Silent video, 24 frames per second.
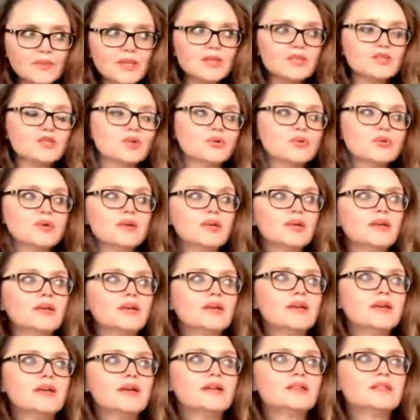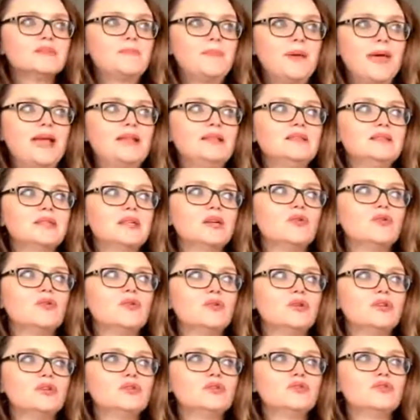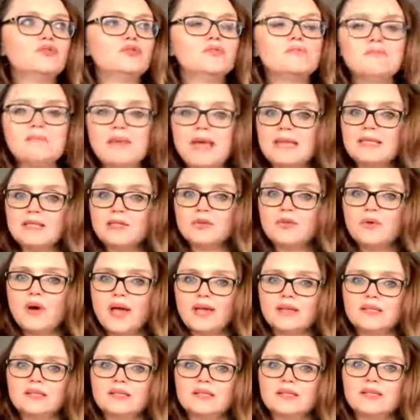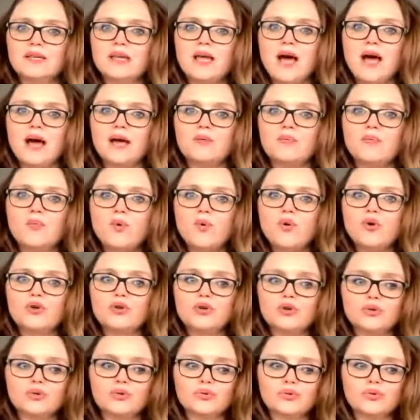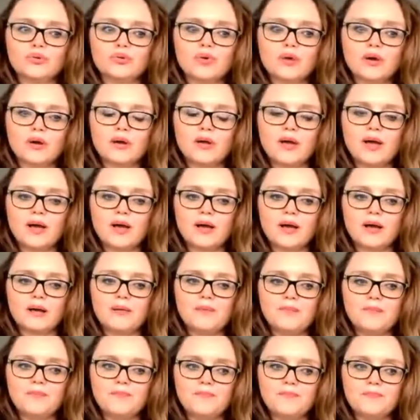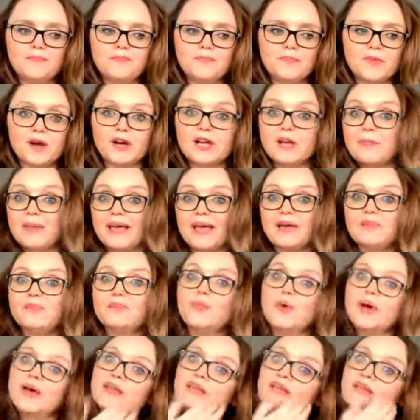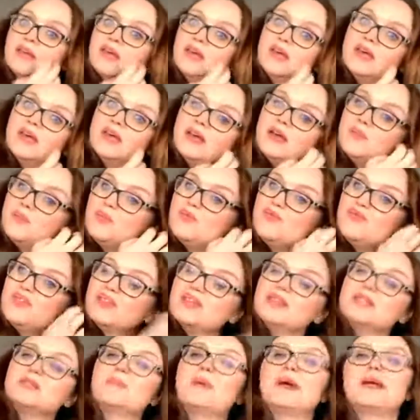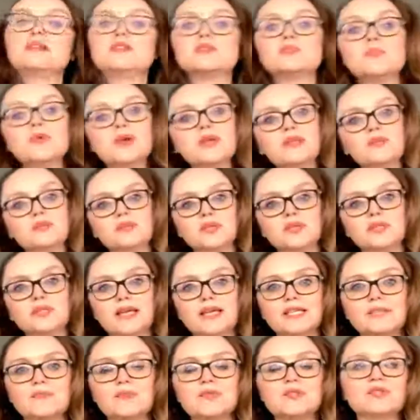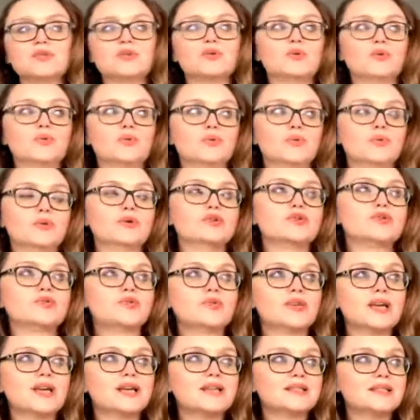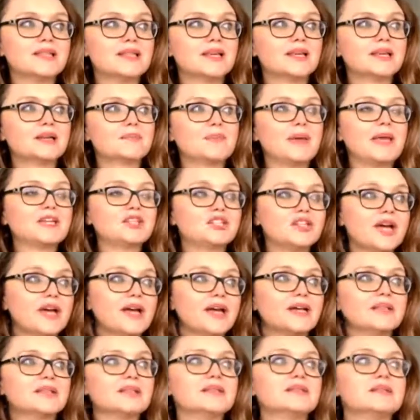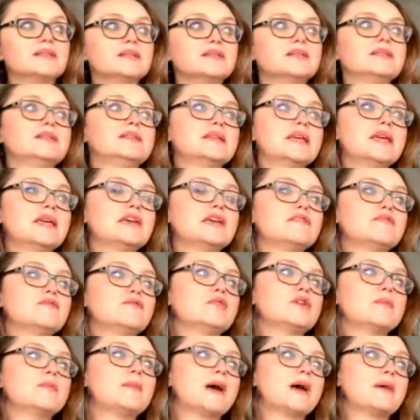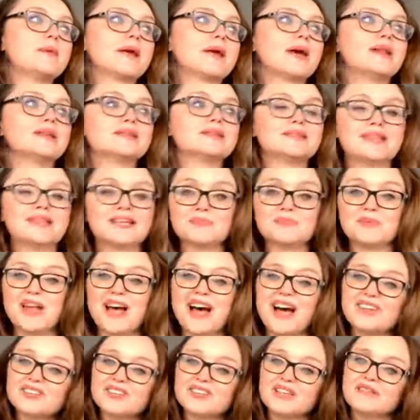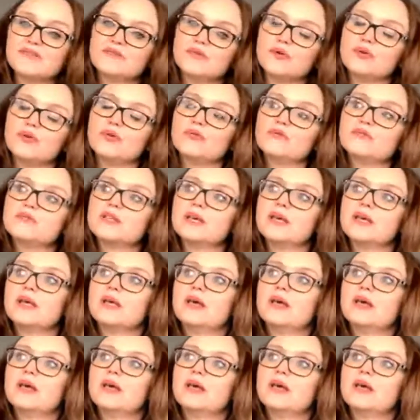So depending on your medical history and what you are coming in with will really depend on where those assessments go. So the patient I had in today for her biomechanics assessment actually involved